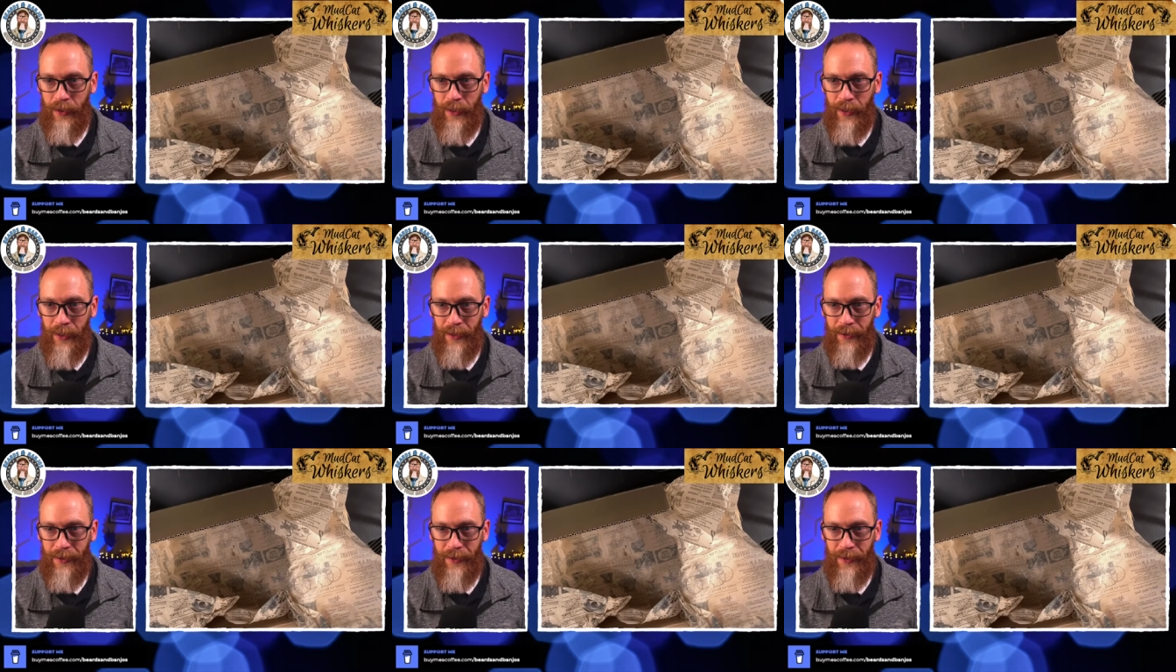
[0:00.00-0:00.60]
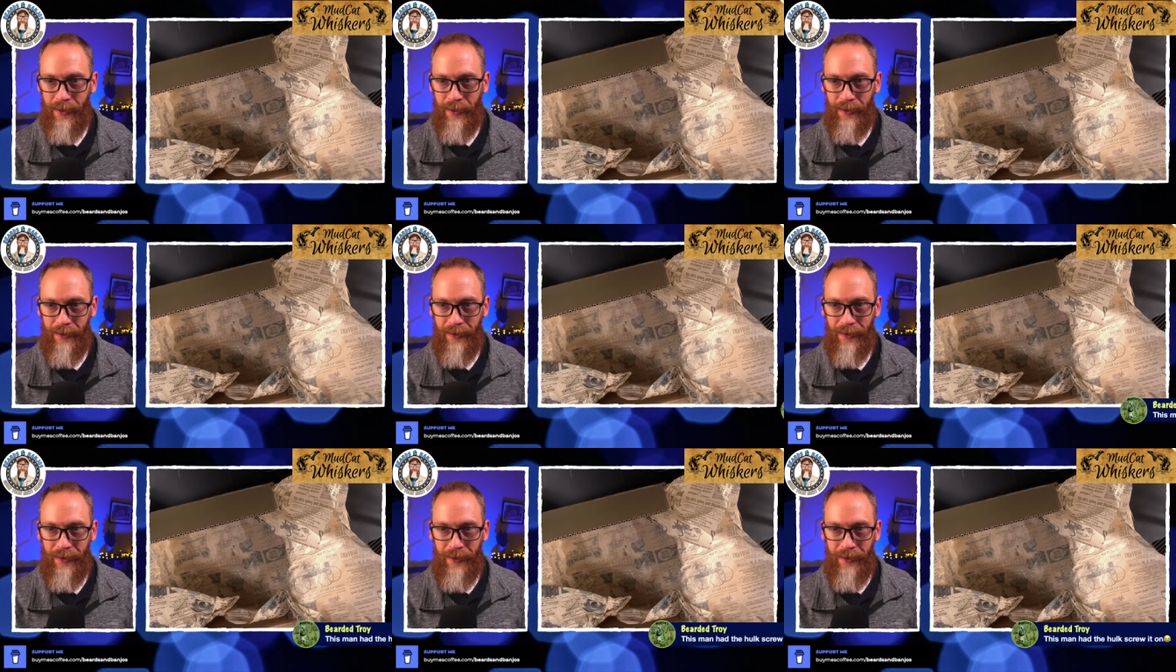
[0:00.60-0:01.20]
He had the
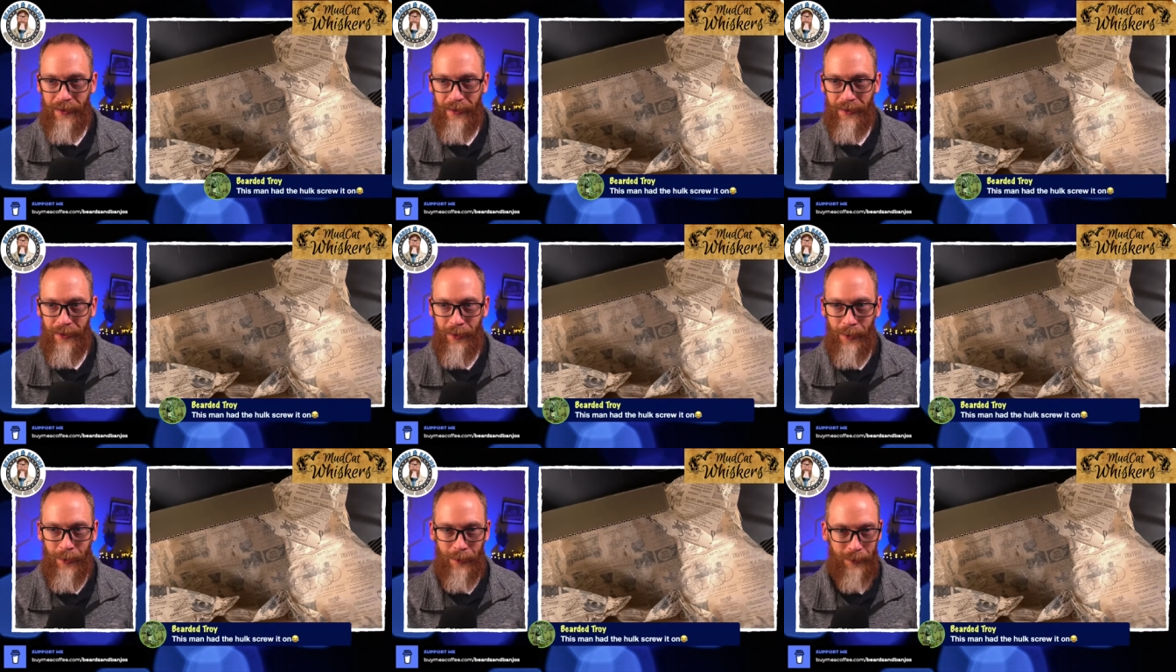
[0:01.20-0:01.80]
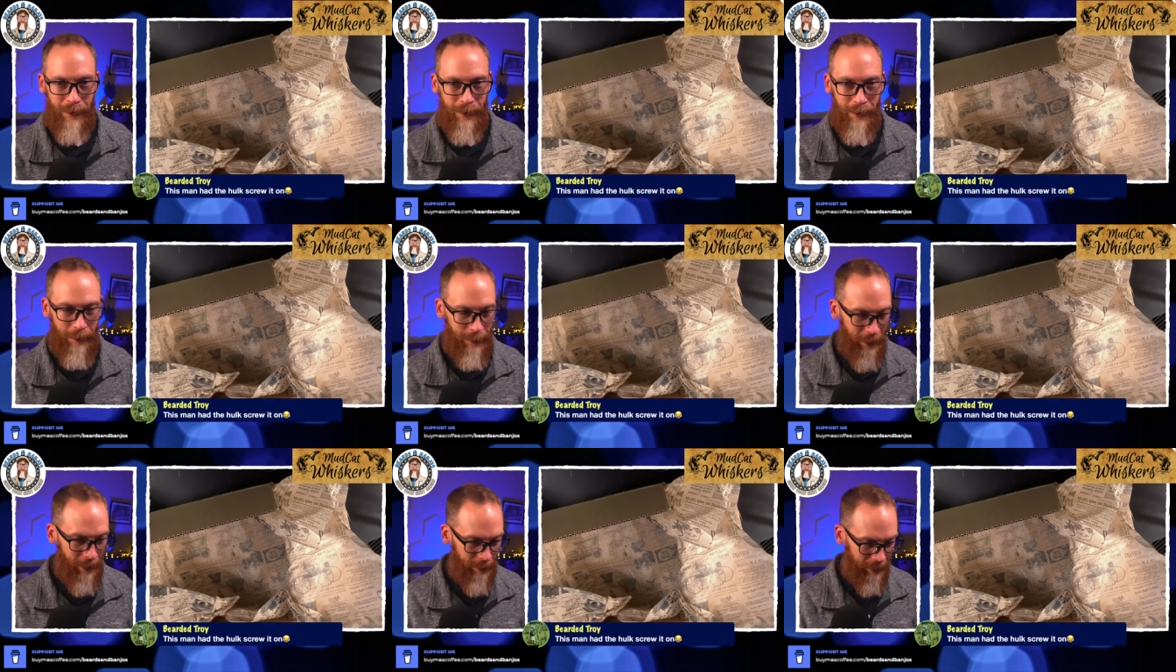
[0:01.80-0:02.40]
Hulk
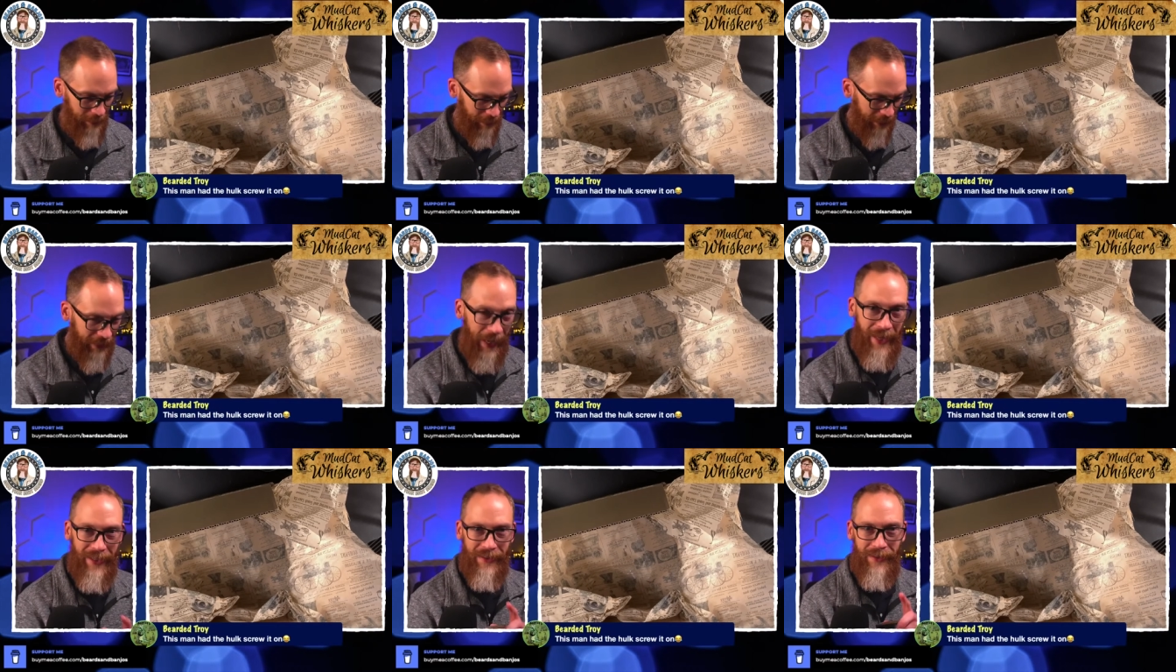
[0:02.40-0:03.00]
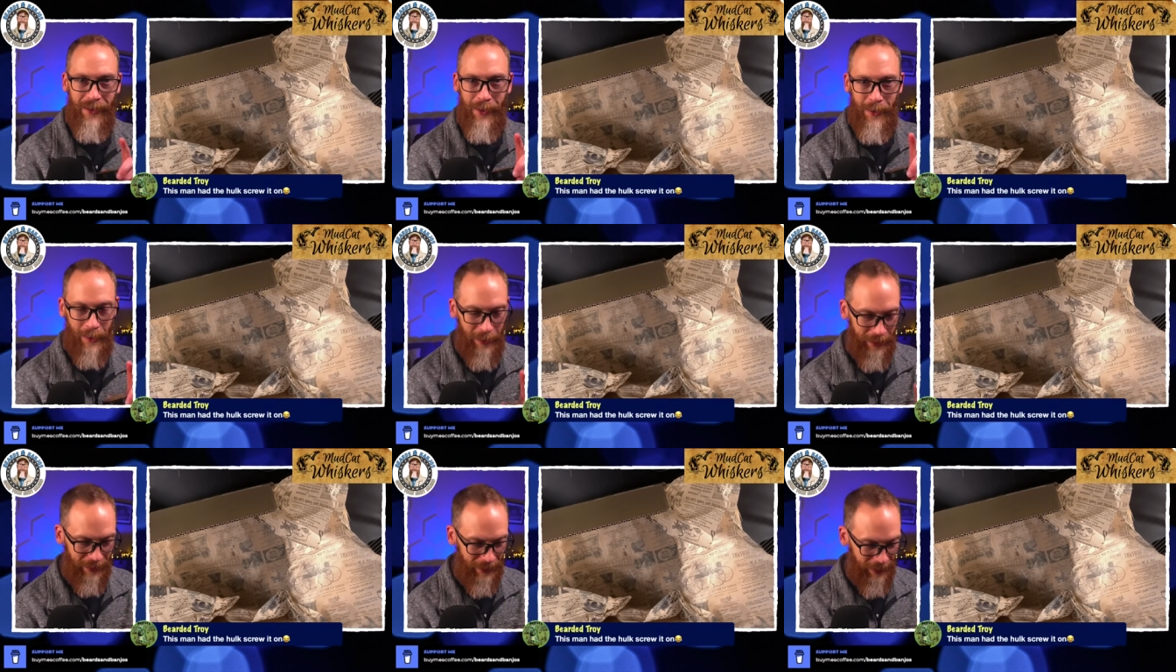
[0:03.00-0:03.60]
screw on it. I got it, though.
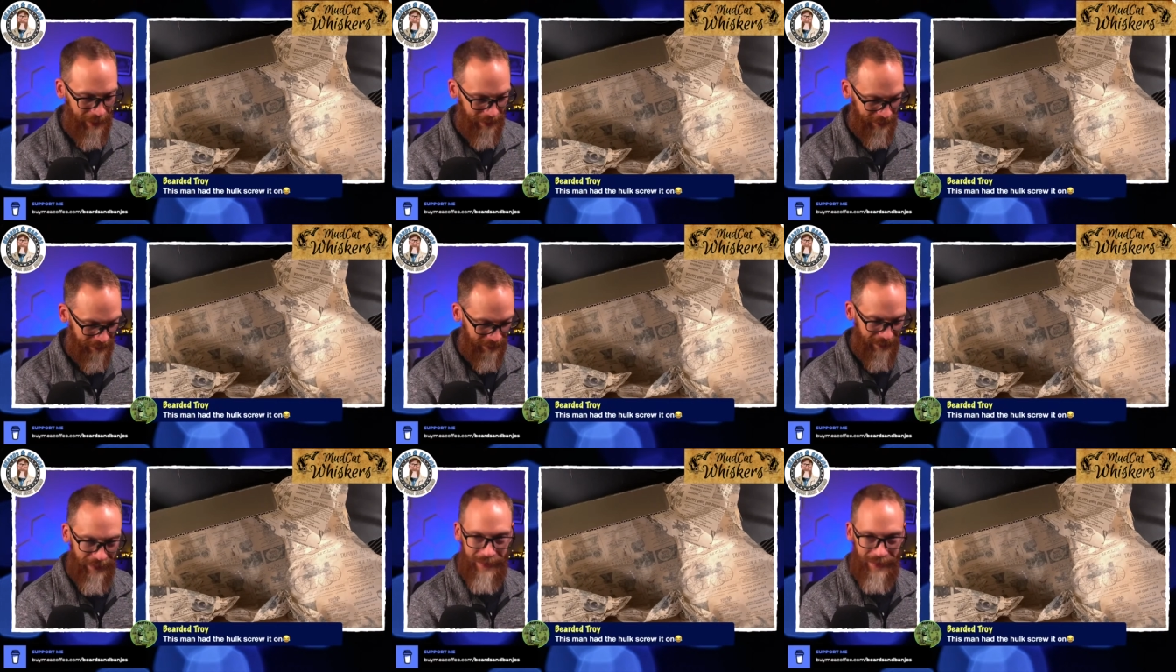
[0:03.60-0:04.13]
I got it.